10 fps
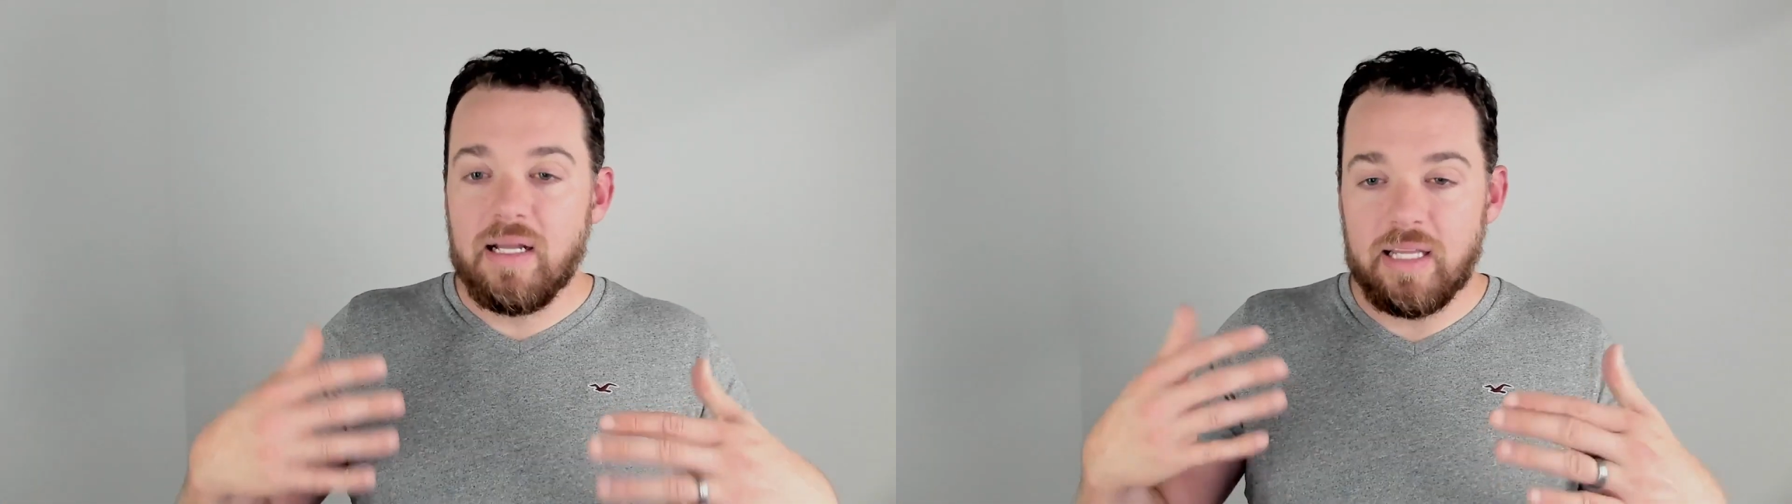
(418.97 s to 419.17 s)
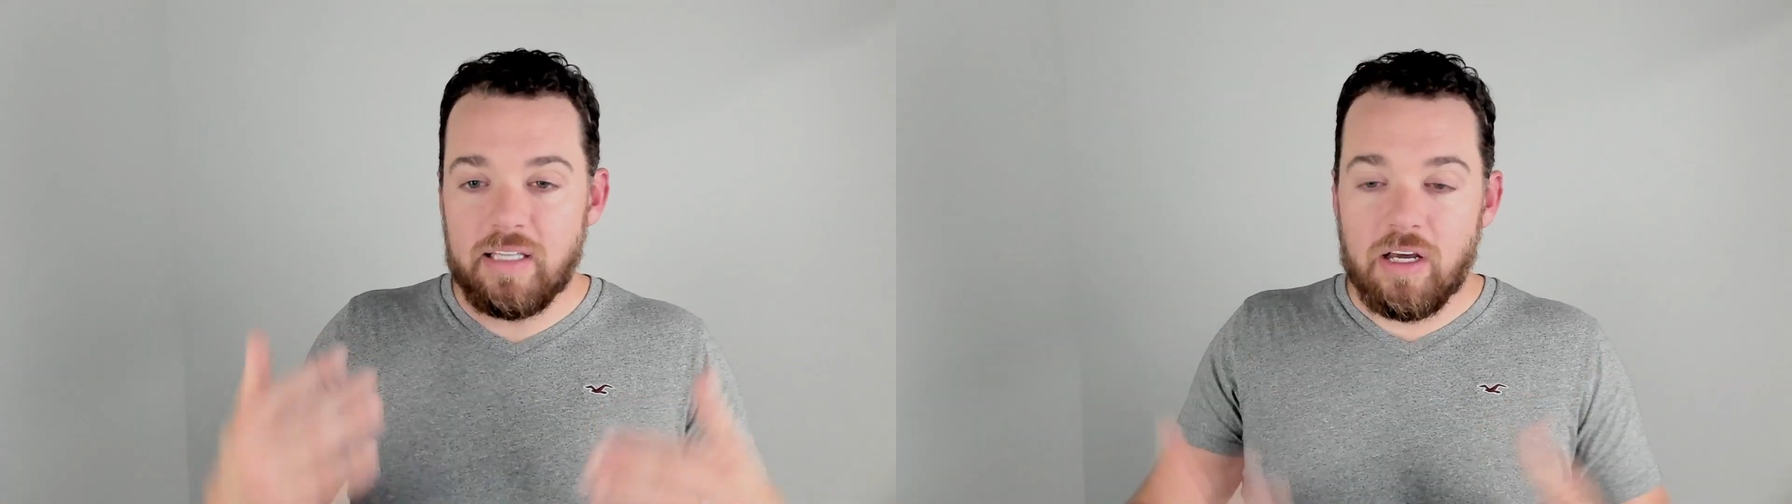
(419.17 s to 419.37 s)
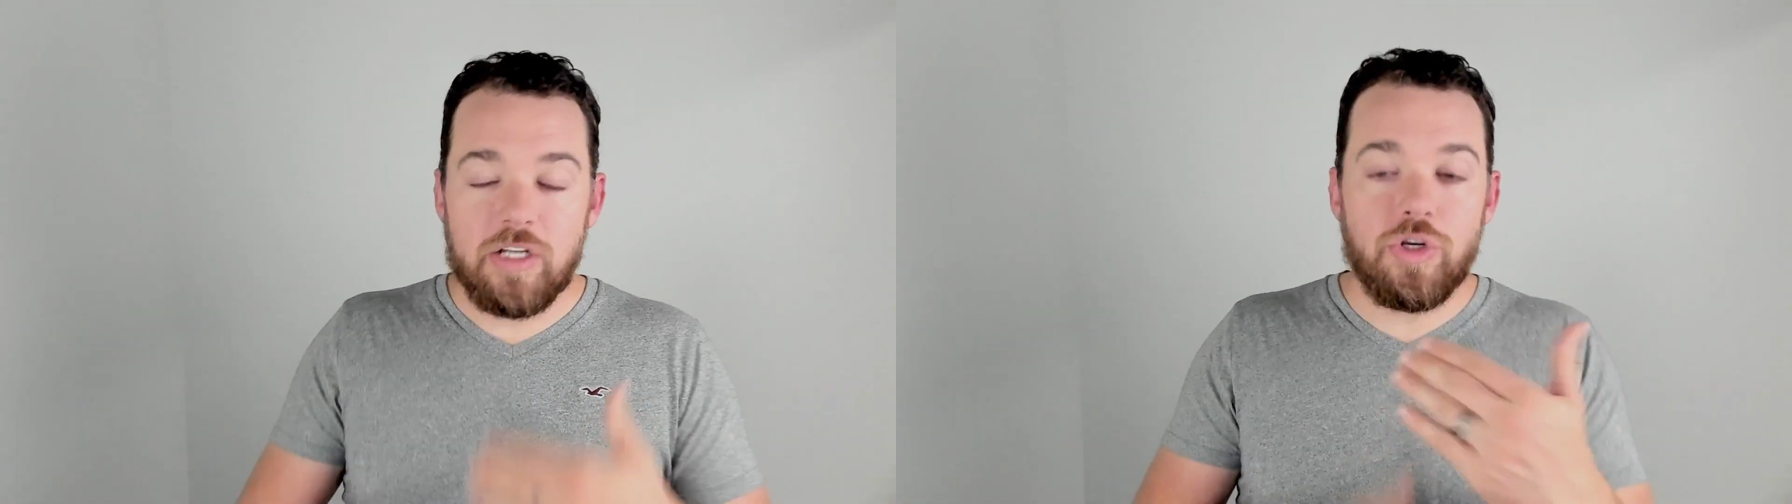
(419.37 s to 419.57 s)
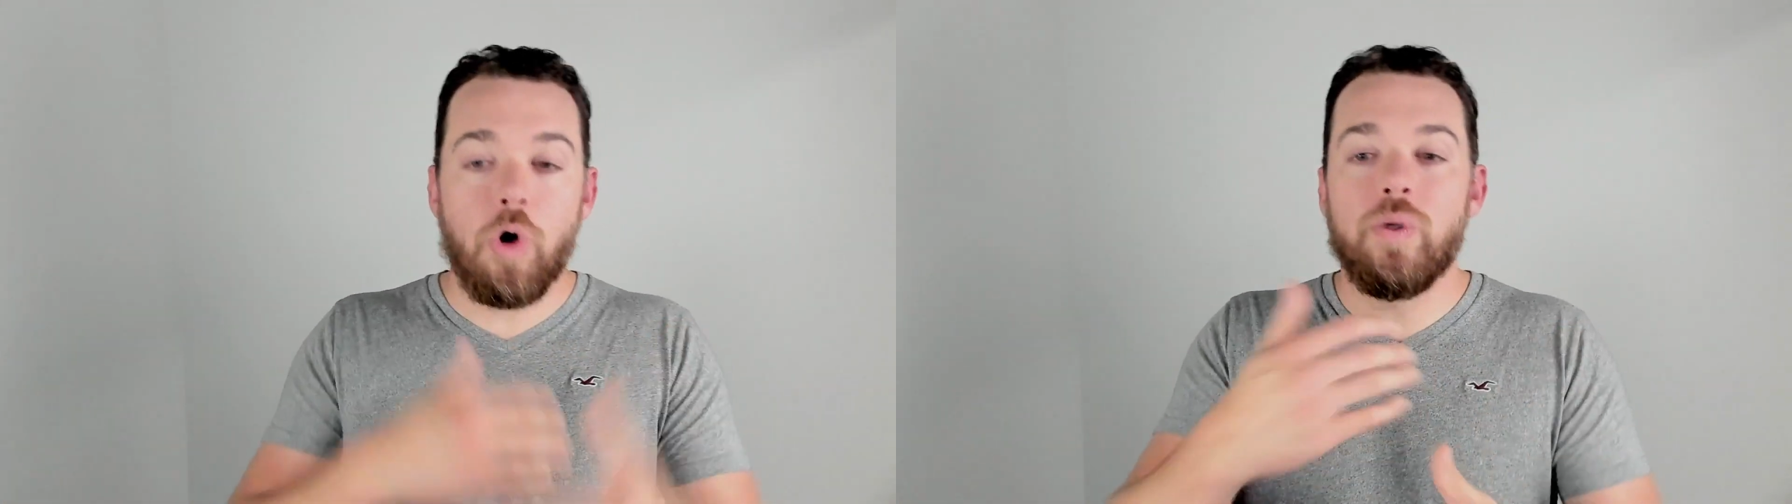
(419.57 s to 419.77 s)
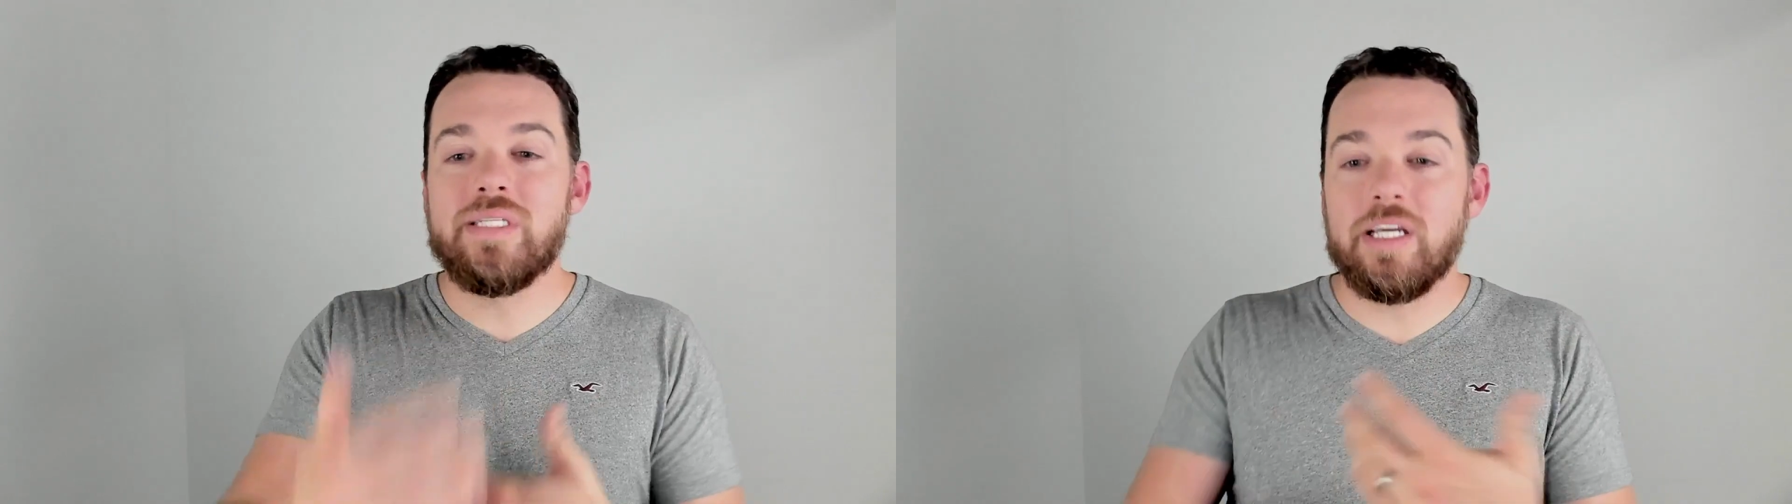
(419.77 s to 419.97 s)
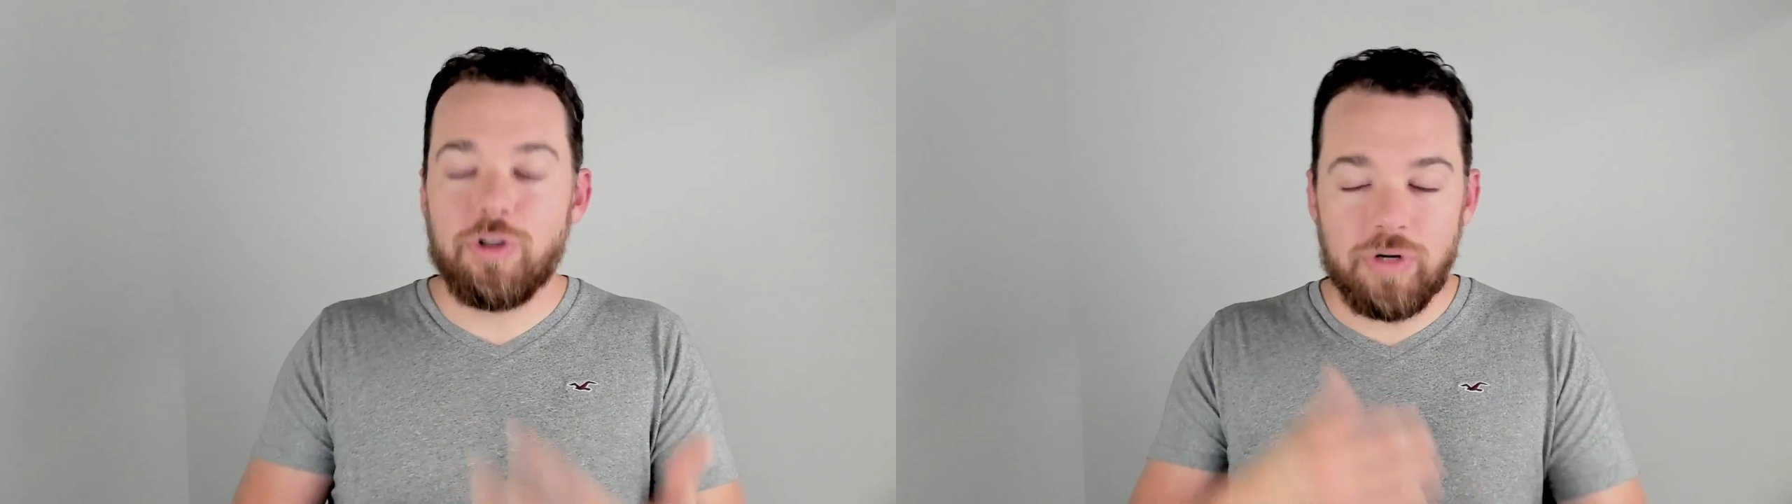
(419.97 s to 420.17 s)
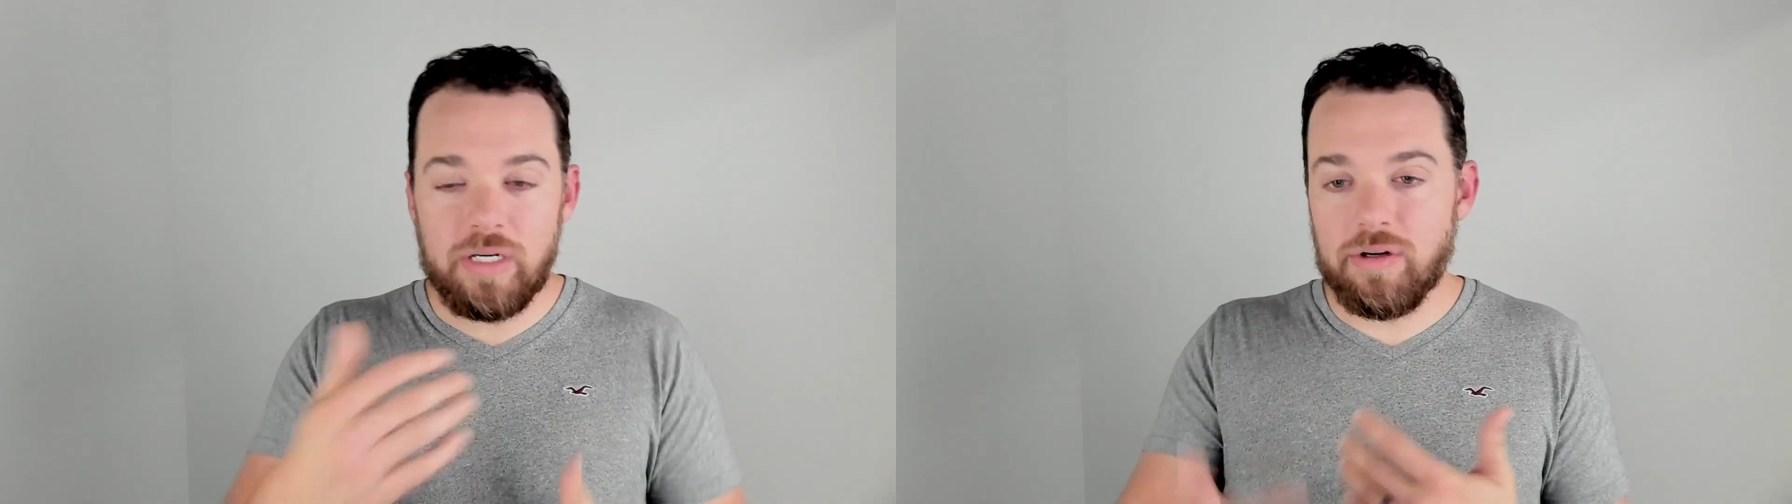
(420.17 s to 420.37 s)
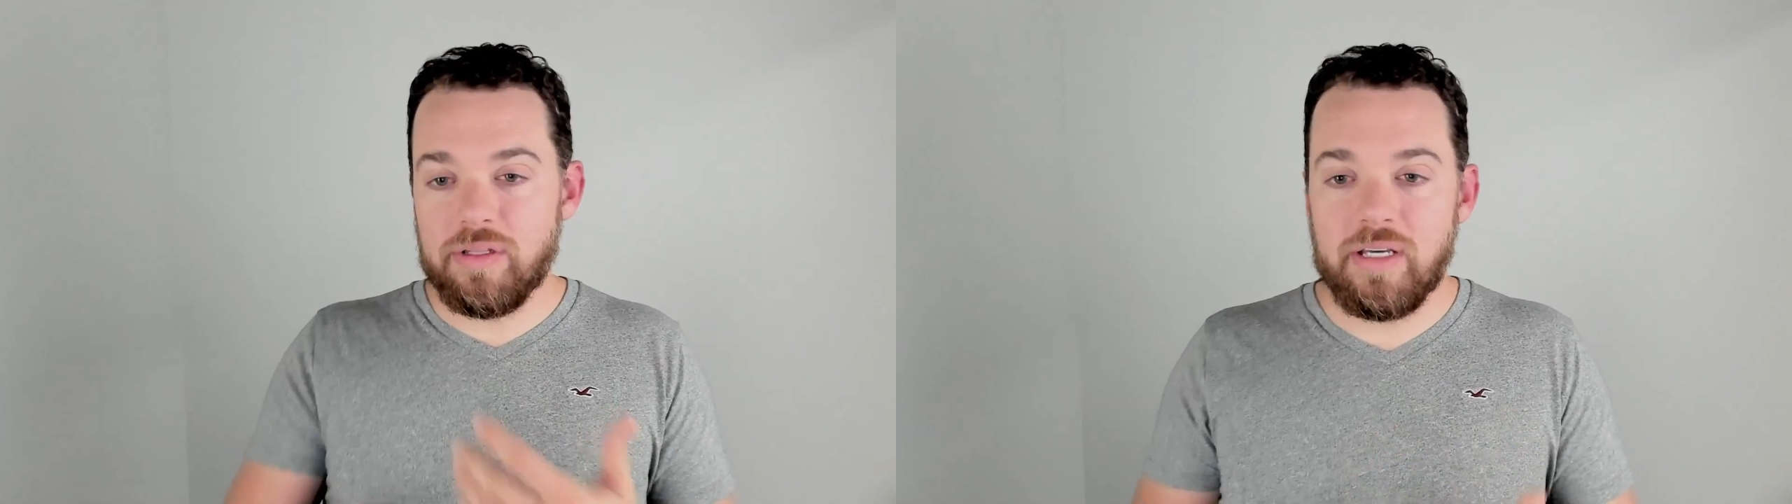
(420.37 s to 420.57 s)
like it's always like
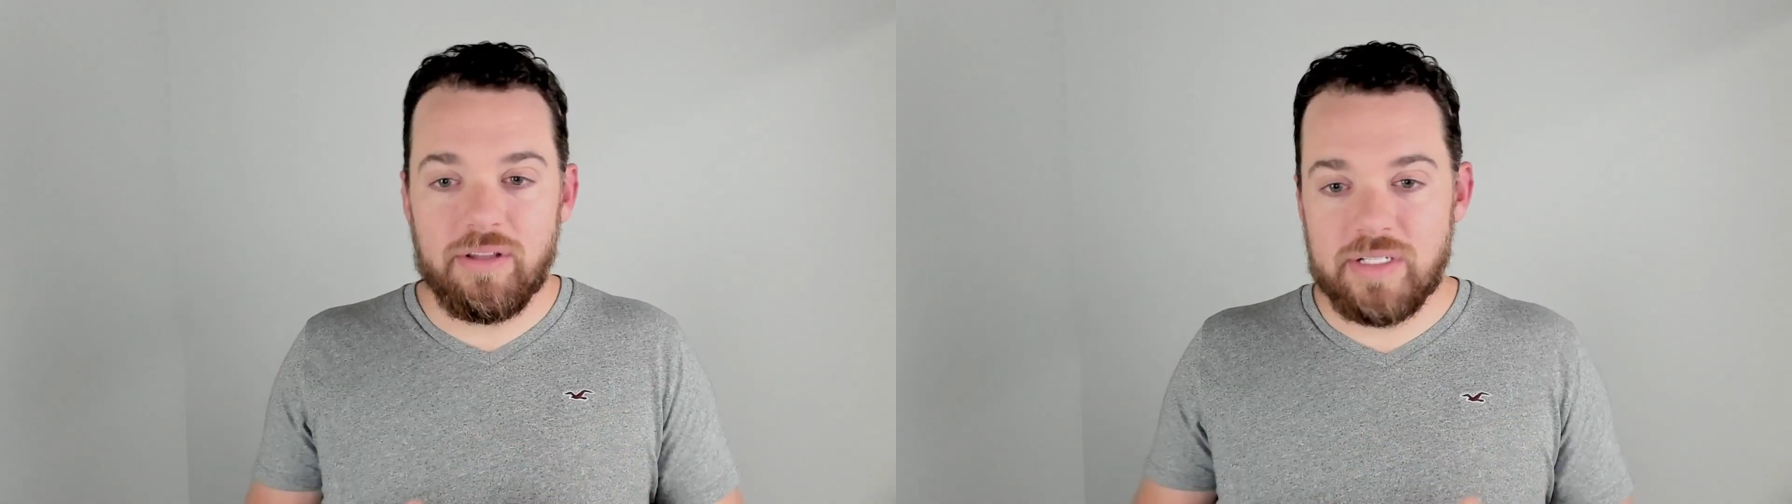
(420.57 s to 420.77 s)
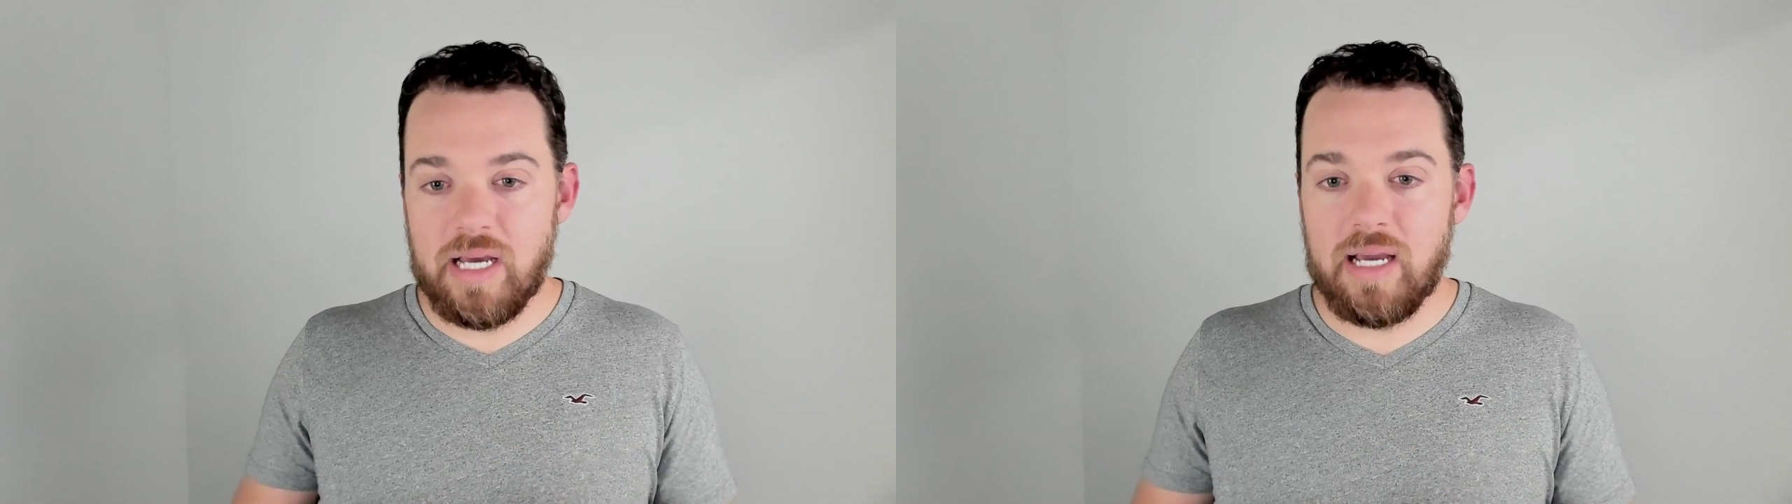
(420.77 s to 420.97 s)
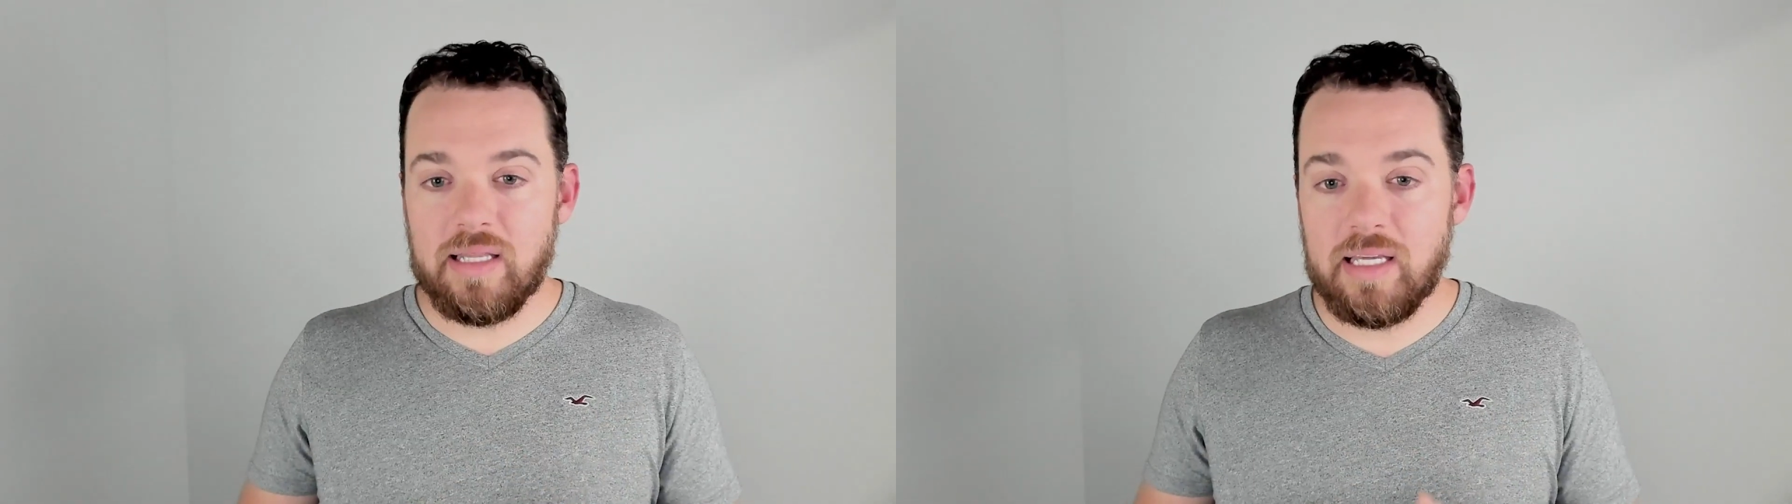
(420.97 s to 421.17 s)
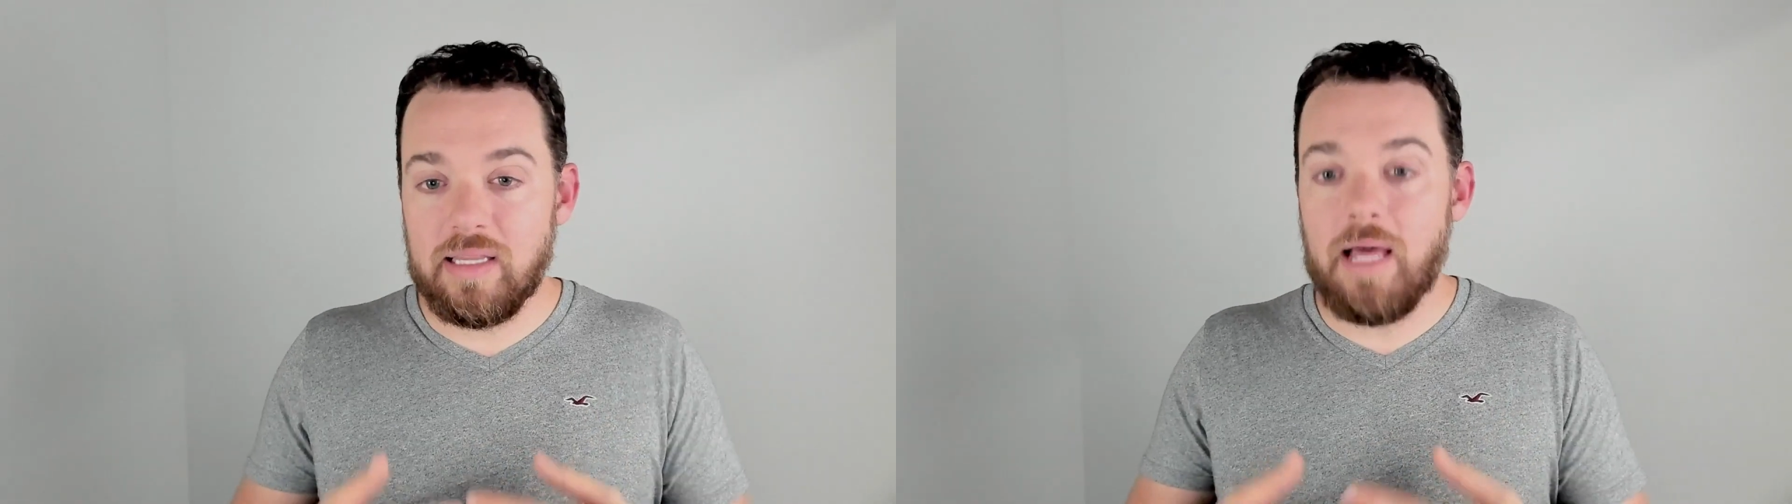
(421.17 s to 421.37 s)
greener on the other side like